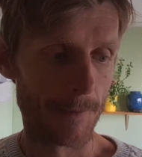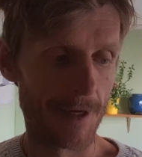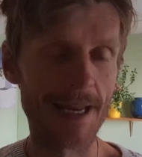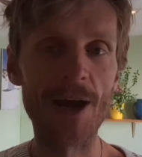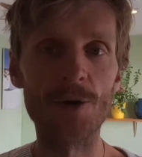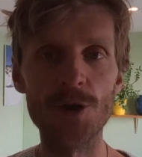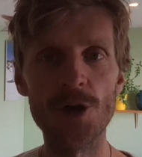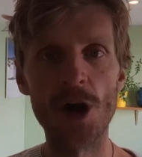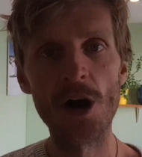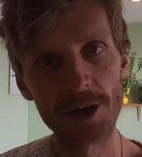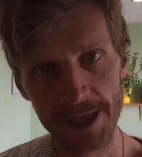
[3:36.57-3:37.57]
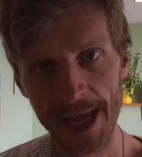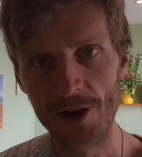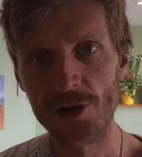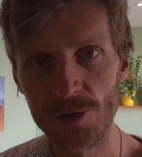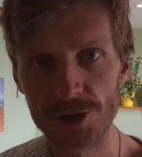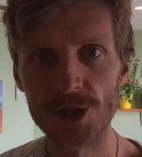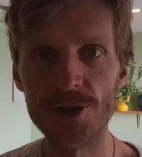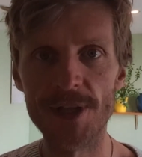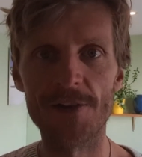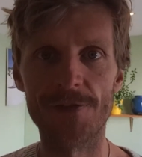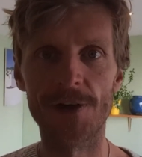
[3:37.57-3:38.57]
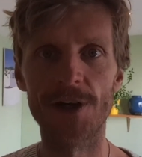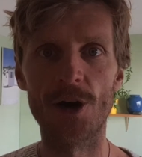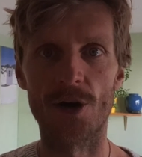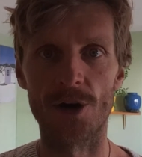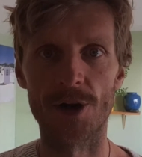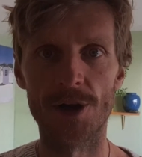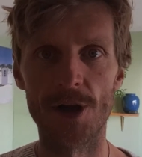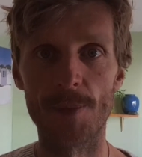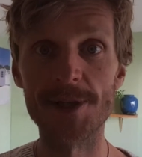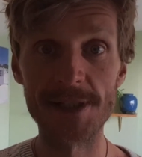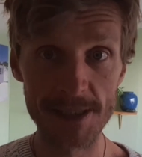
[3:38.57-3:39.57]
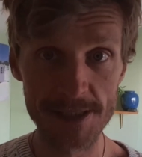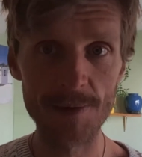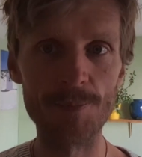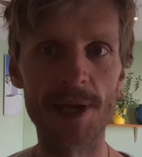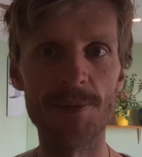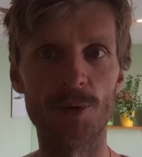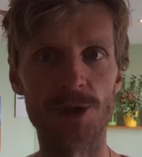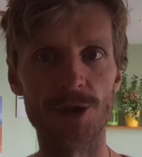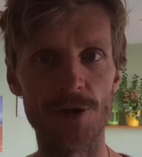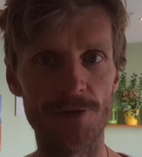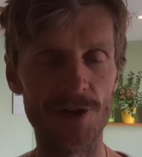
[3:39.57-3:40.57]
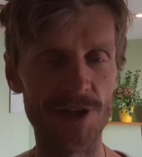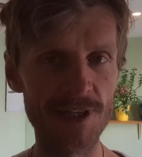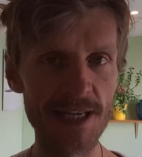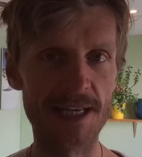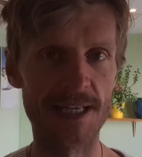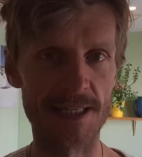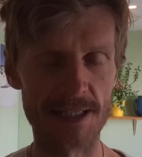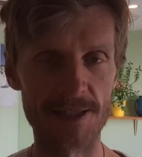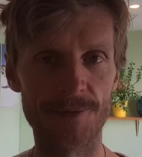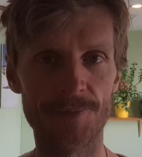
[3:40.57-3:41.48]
Now, you can't carry on doing that for long. I mean, some people do it for years.